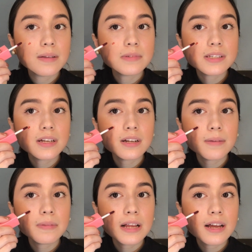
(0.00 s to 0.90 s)
I'm just gonna
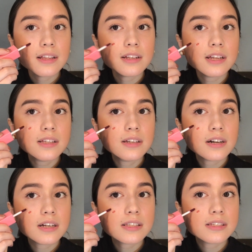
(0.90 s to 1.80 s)
apply 3
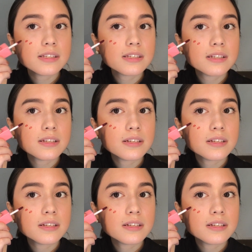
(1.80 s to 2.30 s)
dots